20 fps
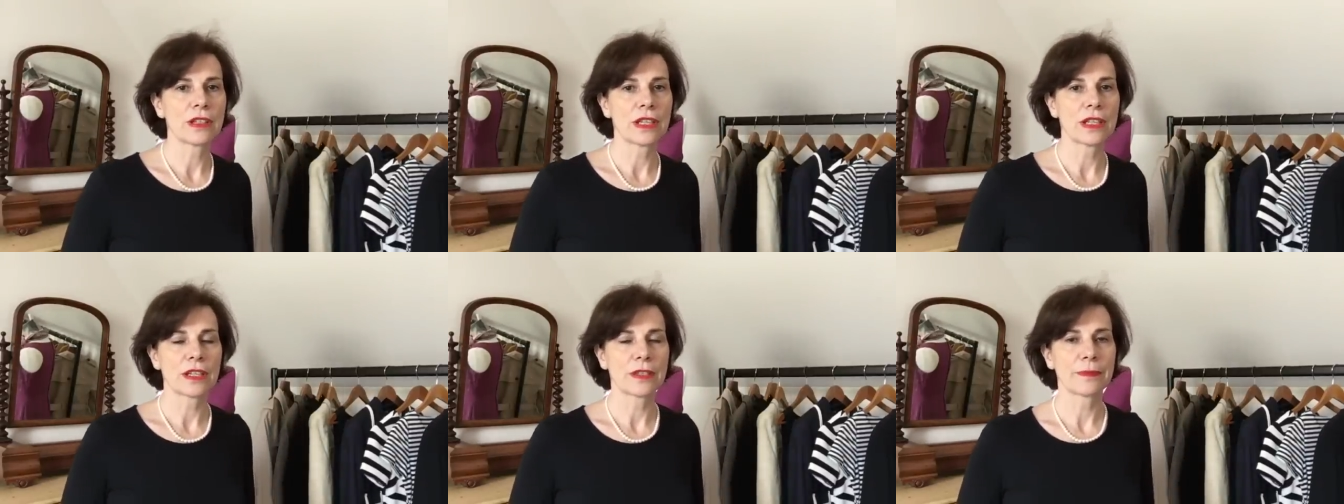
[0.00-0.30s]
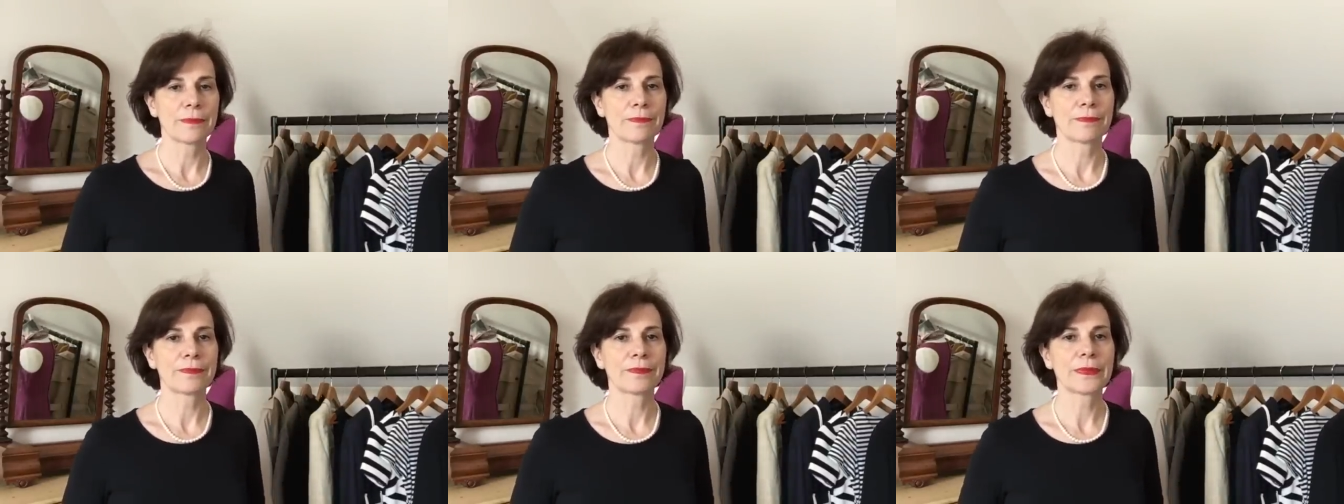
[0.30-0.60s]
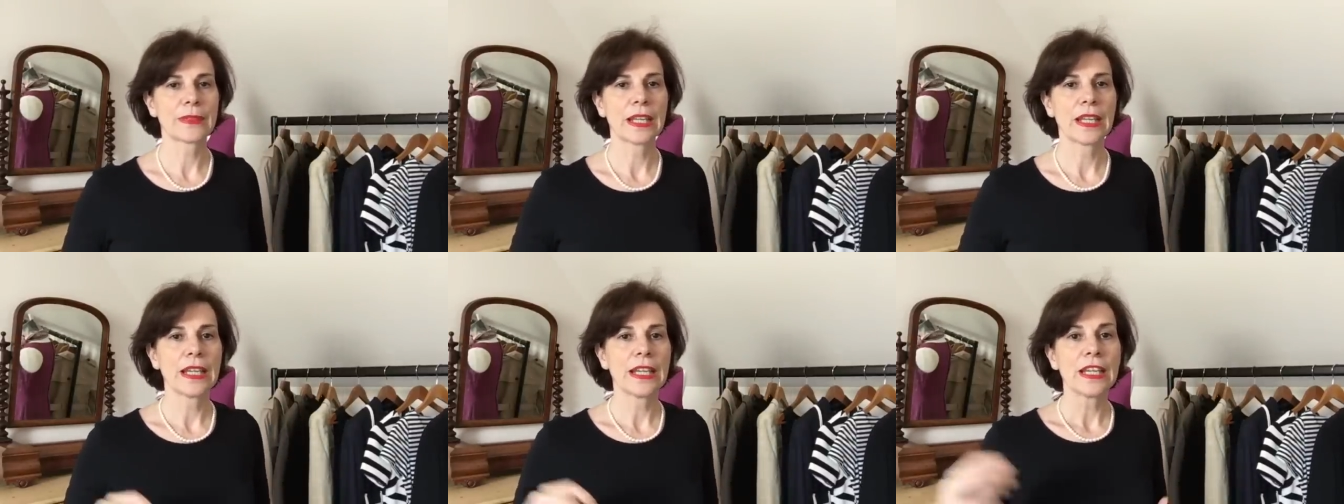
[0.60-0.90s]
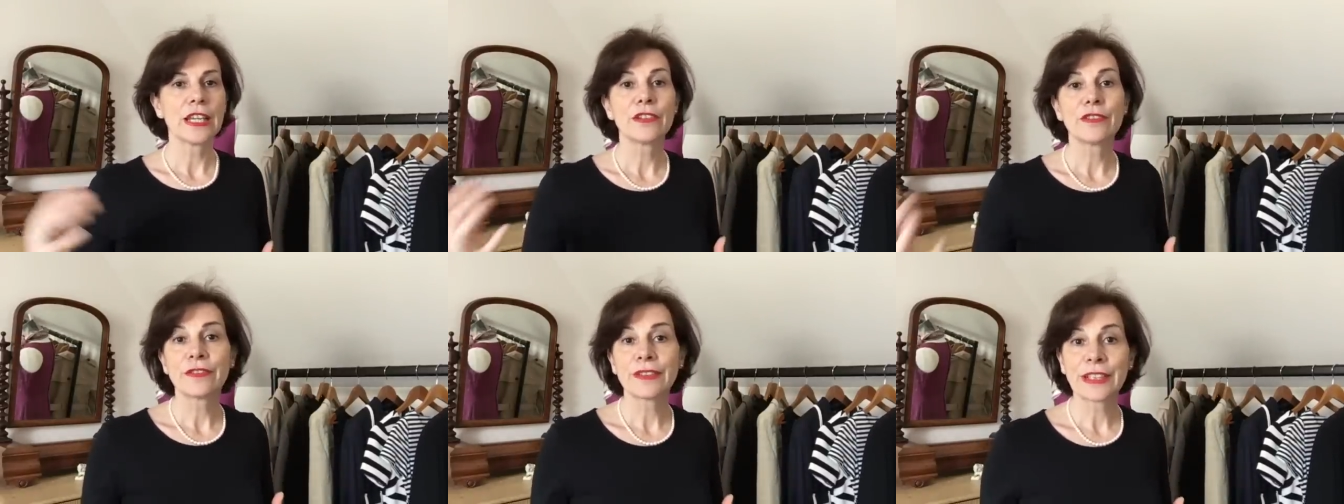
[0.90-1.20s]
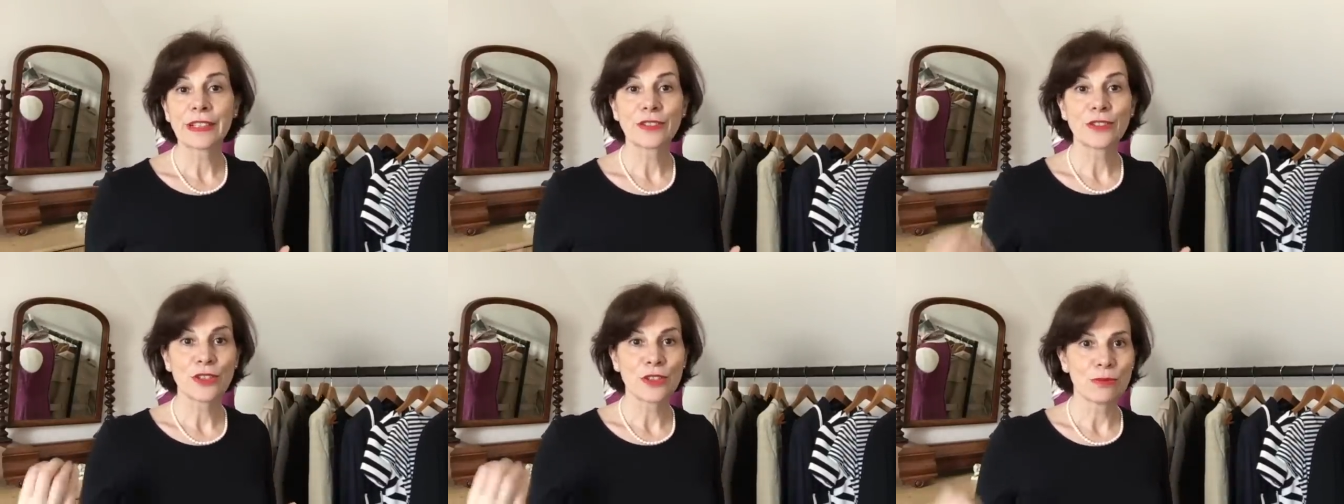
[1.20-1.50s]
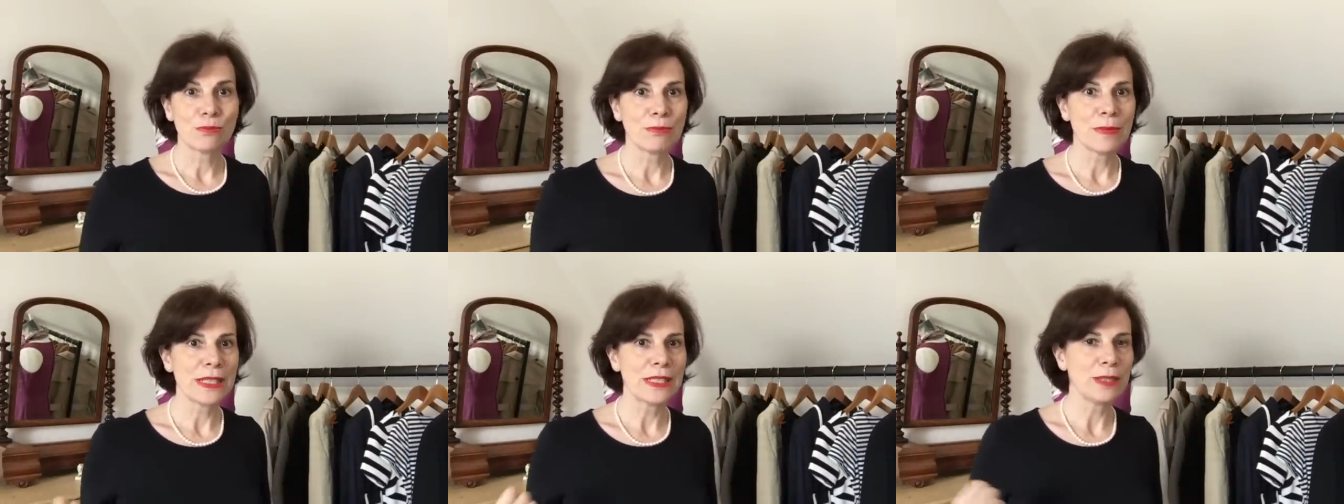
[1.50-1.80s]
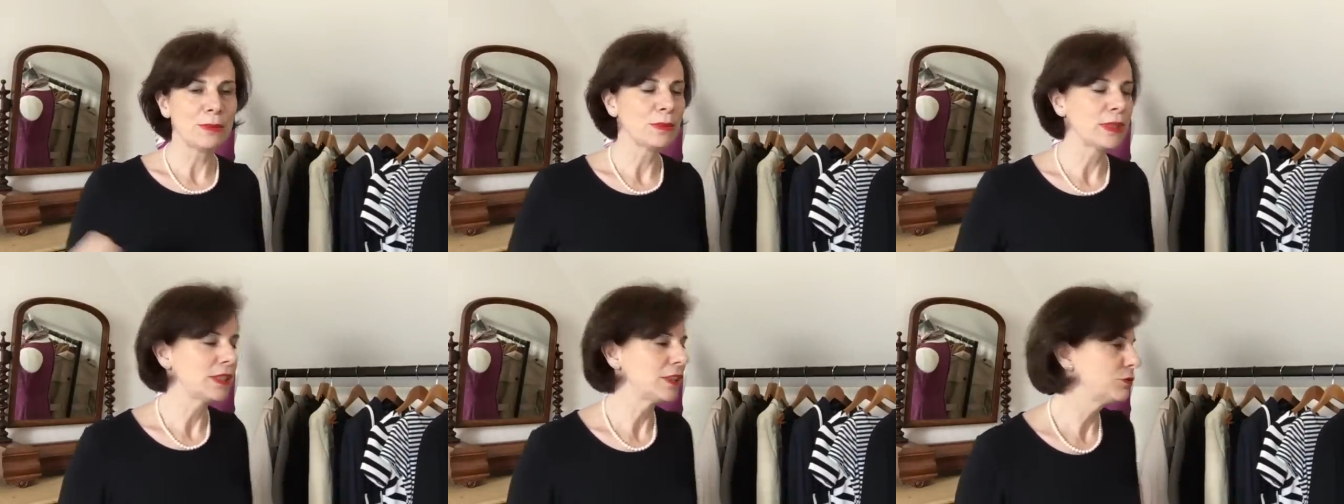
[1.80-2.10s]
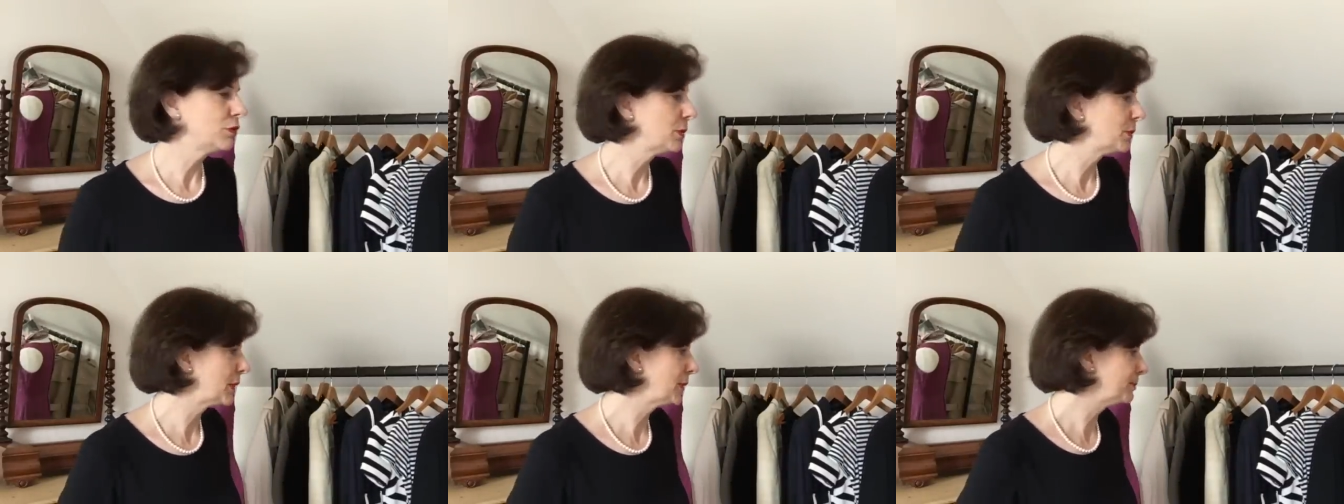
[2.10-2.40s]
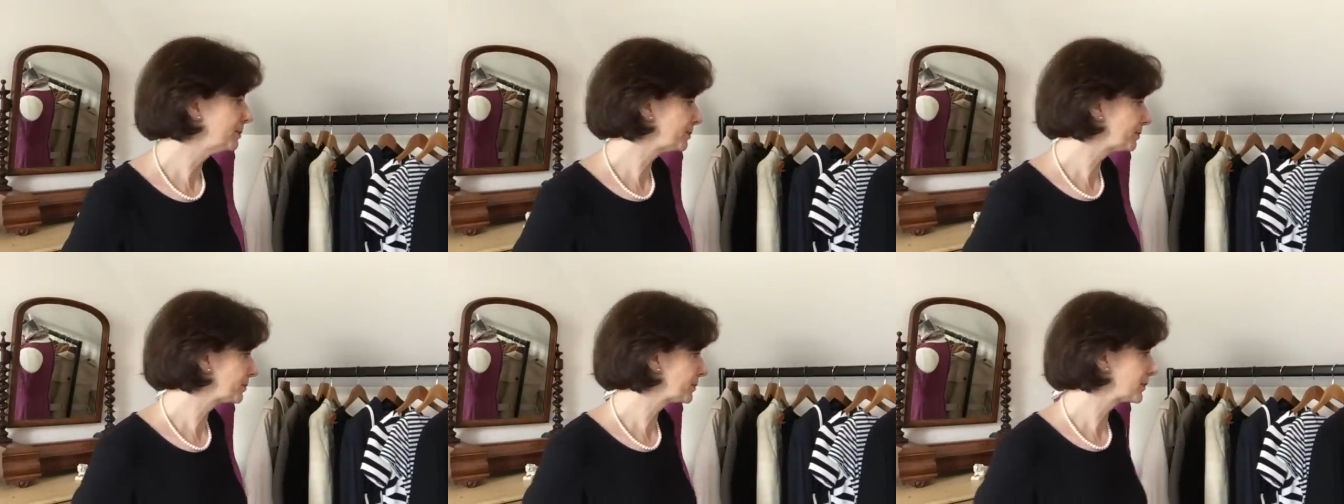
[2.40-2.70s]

um, flatters many many women